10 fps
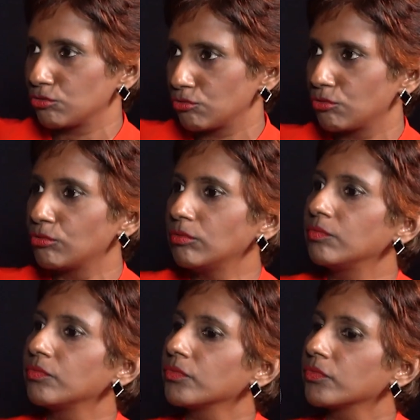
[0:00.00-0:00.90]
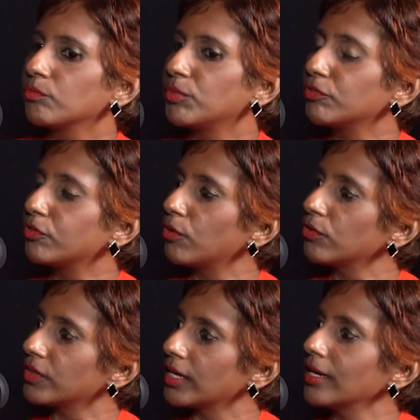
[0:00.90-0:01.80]
to know
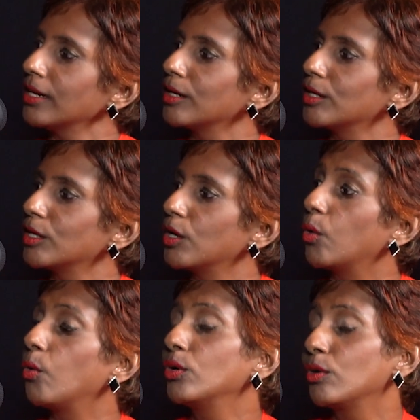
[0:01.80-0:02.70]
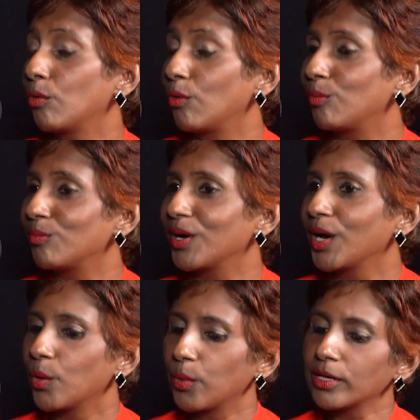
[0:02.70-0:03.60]
before they own a home.
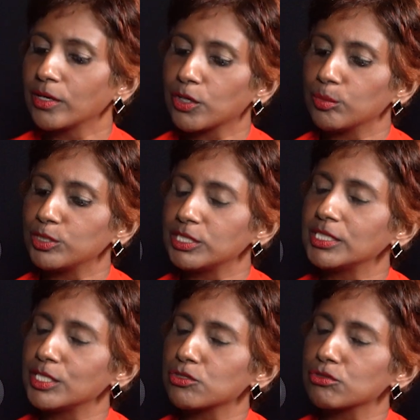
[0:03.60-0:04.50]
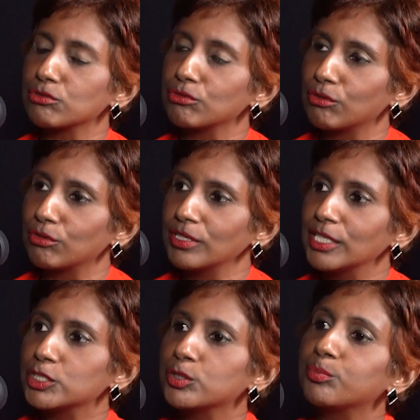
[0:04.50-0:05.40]
What our community needs to know
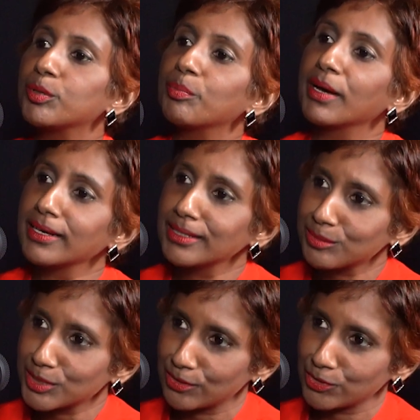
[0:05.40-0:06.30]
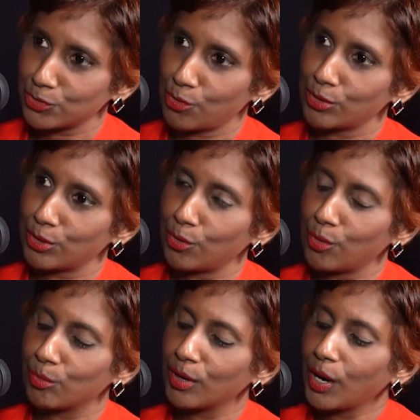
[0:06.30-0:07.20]
to prepare themselves to own a
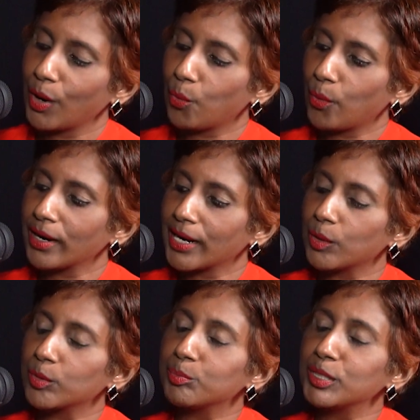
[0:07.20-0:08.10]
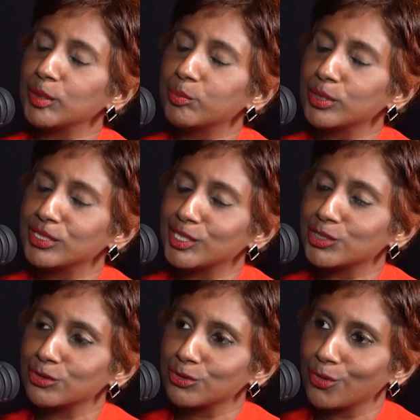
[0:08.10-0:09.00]
home. What our people
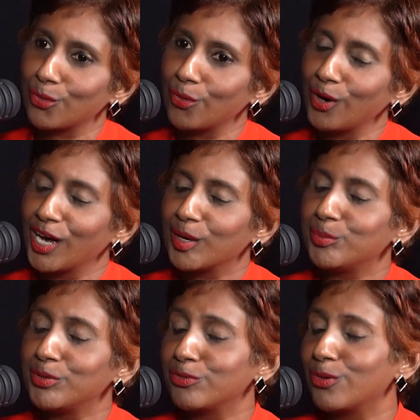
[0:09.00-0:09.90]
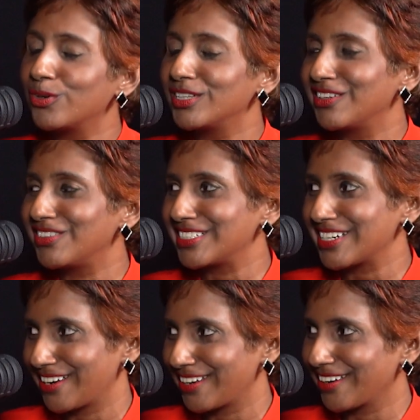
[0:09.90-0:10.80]
need to know before they
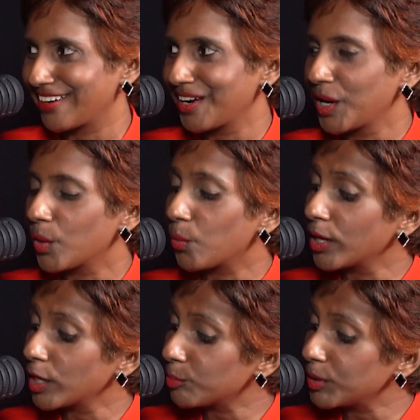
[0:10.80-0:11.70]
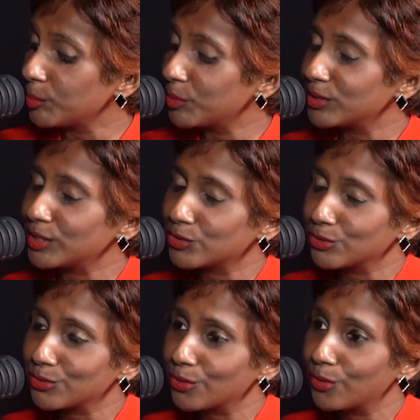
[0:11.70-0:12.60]
retire. What our people need
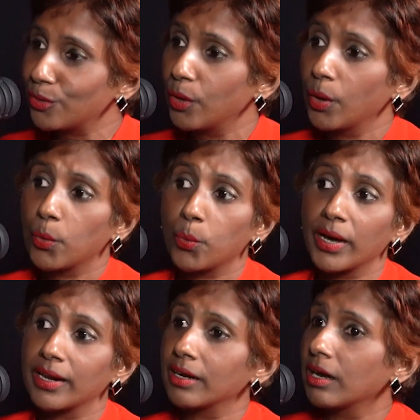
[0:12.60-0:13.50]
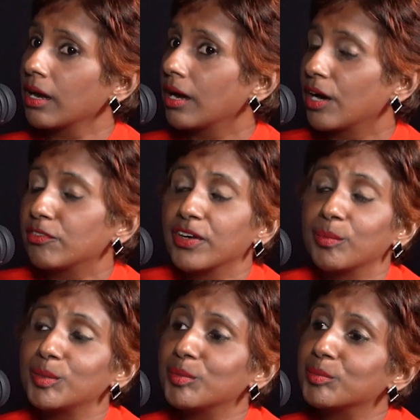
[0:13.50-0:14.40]
to know when a
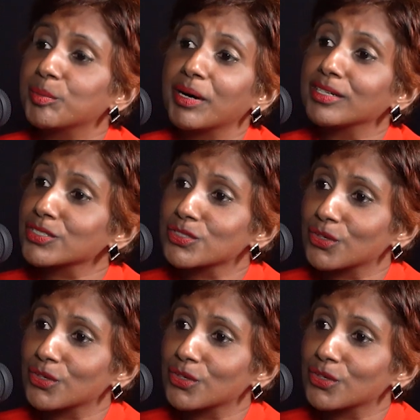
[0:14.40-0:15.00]
family member passes